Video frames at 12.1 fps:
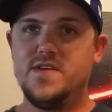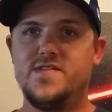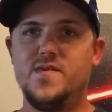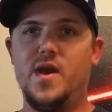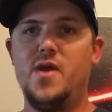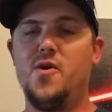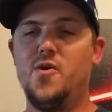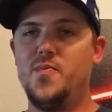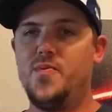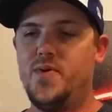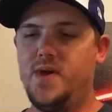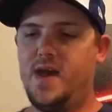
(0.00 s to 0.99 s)
so I hope
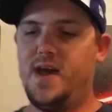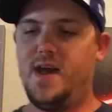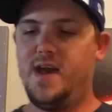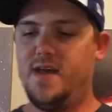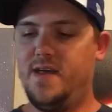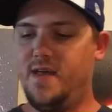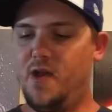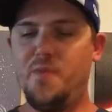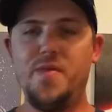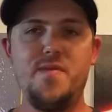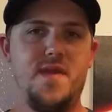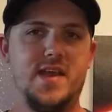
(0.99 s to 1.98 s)

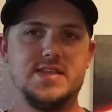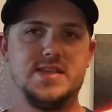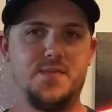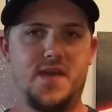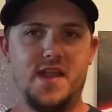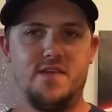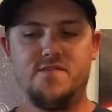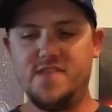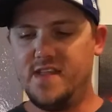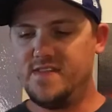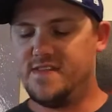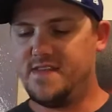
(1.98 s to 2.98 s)
they make some kind of
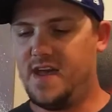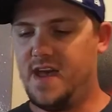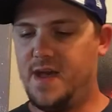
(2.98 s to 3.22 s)
sense.